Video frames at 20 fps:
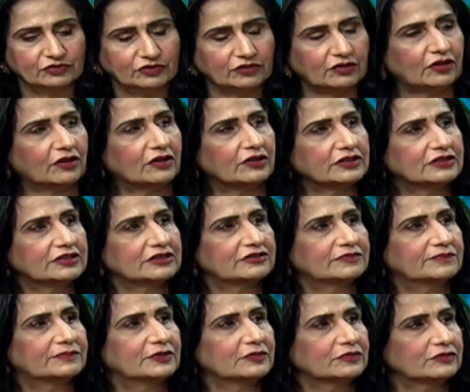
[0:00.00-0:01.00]
So our
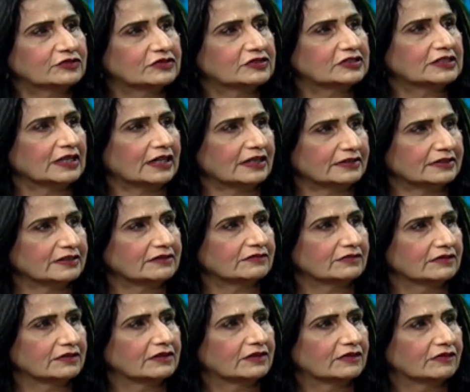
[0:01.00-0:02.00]
dispute
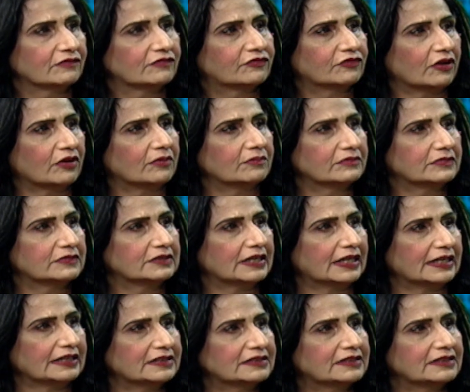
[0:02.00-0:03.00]
started from
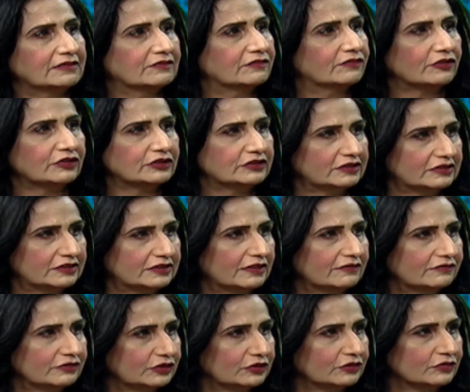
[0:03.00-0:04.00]

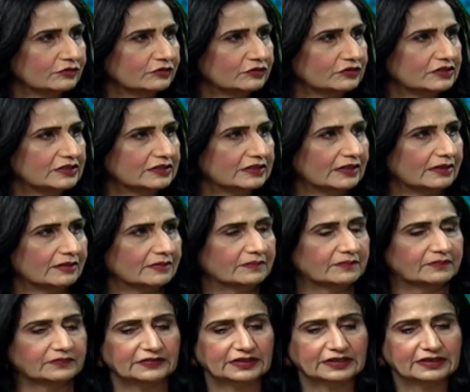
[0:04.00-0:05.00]
1947, you could say.
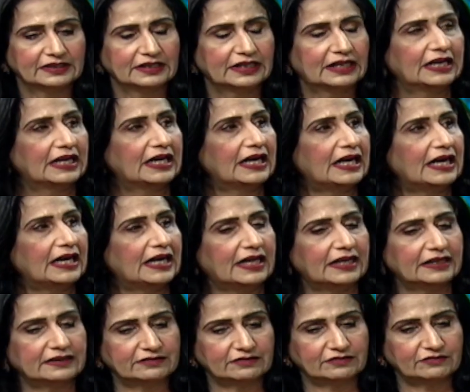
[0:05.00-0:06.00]

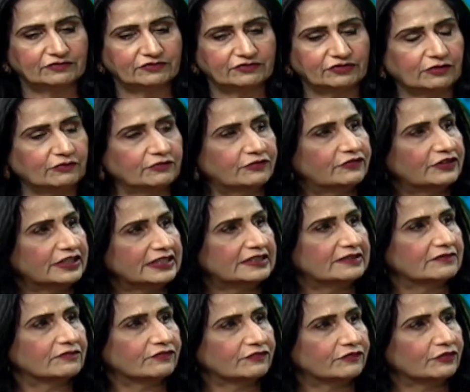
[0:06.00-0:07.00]
And from
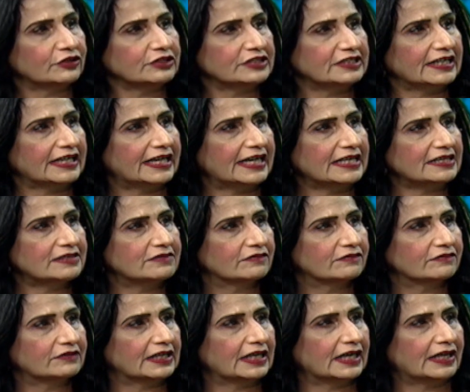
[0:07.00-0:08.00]

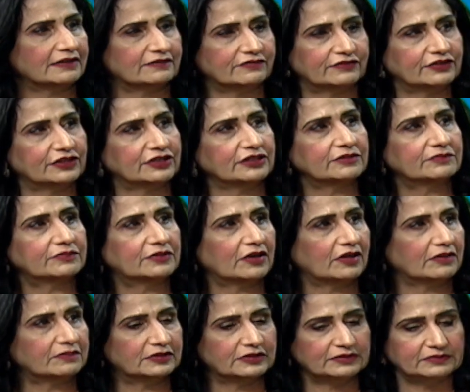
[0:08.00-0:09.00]
48, we had further
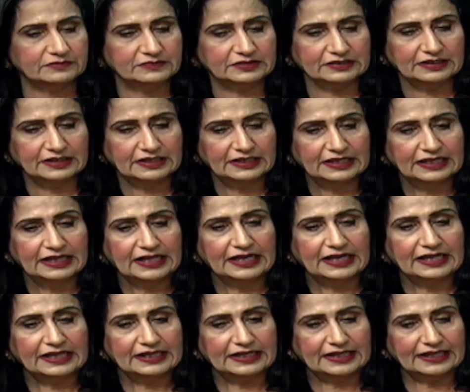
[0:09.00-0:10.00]
problems,
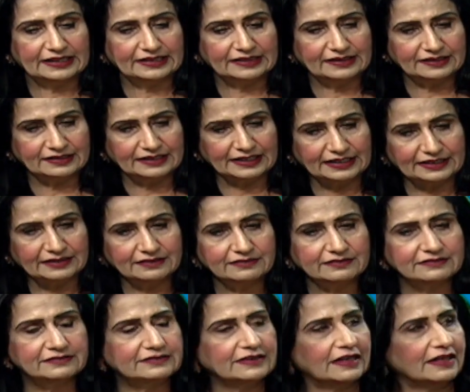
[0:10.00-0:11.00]
and
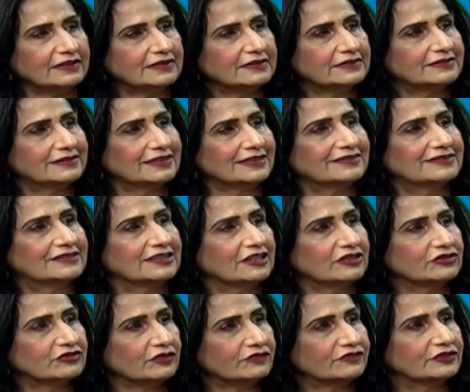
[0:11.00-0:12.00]
then started
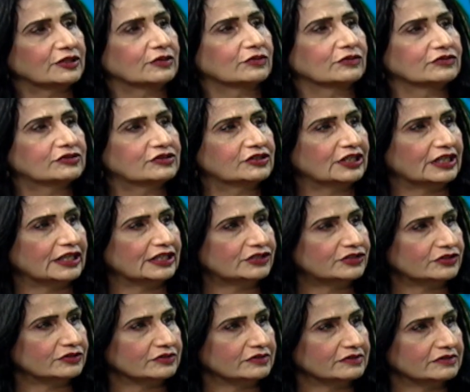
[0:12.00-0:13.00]
6 years of
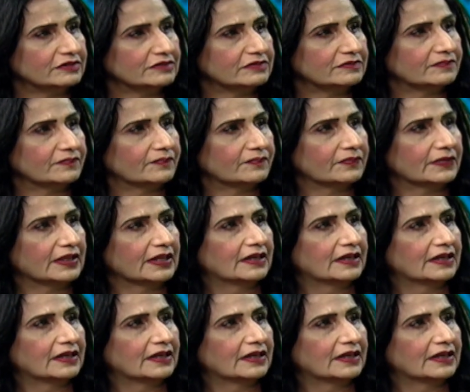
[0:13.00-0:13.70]
negotiations.